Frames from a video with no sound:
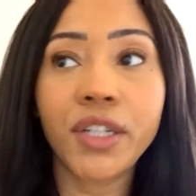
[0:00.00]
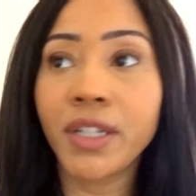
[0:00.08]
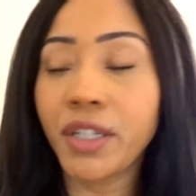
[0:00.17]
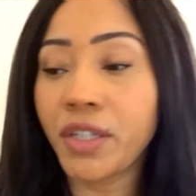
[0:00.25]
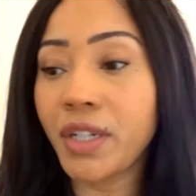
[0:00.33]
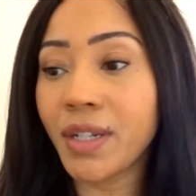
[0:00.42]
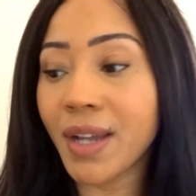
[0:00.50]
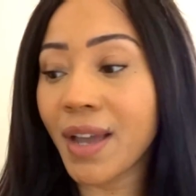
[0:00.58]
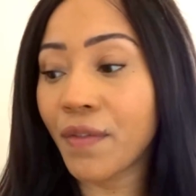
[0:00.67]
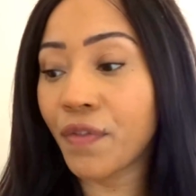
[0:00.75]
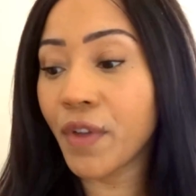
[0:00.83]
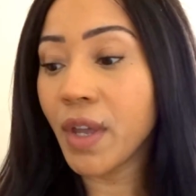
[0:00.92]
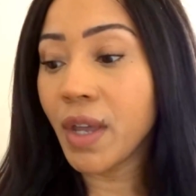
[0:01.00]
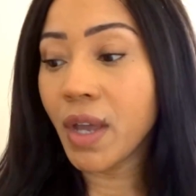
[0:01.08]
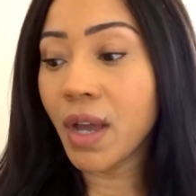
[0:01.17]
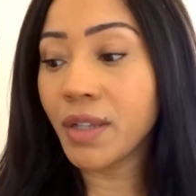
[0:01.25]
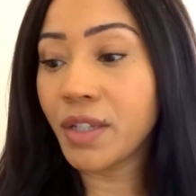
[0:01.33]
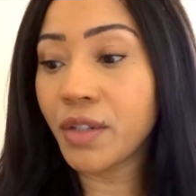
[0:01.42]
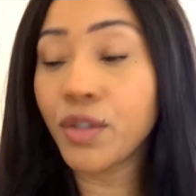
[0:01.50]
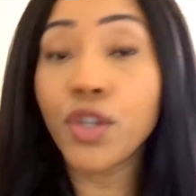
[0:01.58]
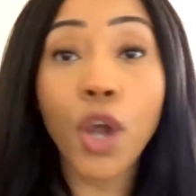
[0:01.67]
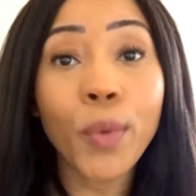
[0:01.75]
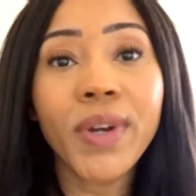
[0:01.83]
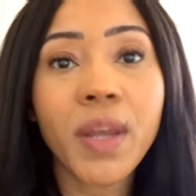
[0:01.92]
I didn't
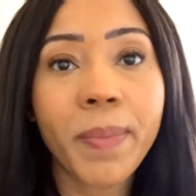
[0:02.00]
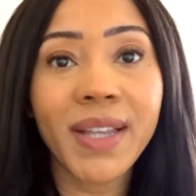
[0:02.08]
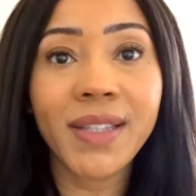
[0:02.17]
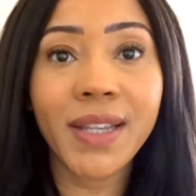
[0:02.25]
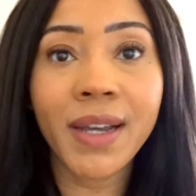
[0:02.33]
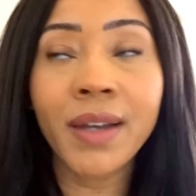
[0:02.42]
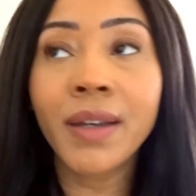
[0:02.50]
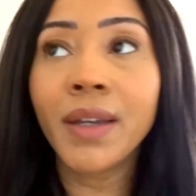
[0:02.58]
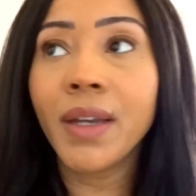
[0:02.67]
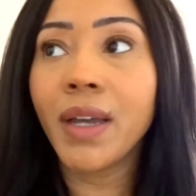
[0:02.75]
know any better.